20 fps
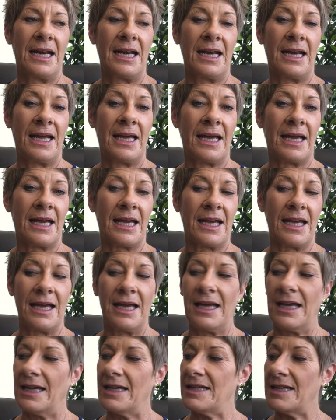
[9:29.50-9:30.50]
Now,
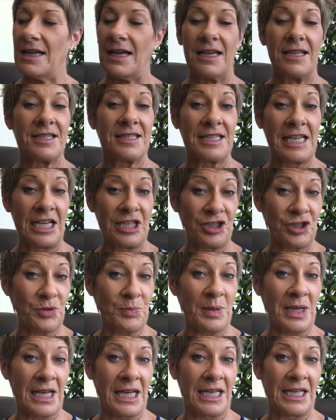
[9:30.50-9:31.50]
Saint
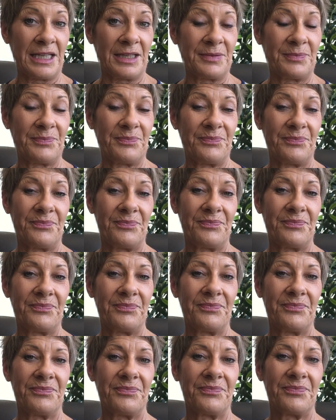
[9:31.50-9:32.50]
Germain.
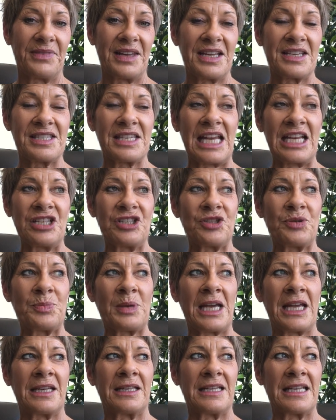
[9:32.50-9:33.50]
Saint
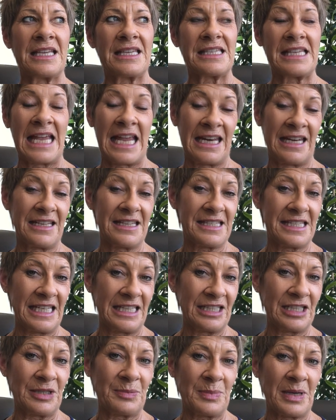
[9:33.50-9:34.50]
Germain is an
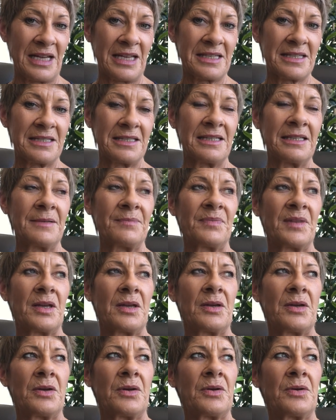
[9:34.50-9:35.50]
ascended master
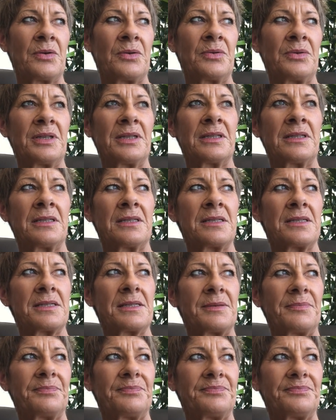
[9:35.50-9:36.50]
who
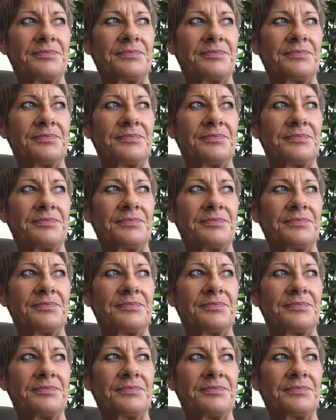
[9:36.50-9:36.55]
is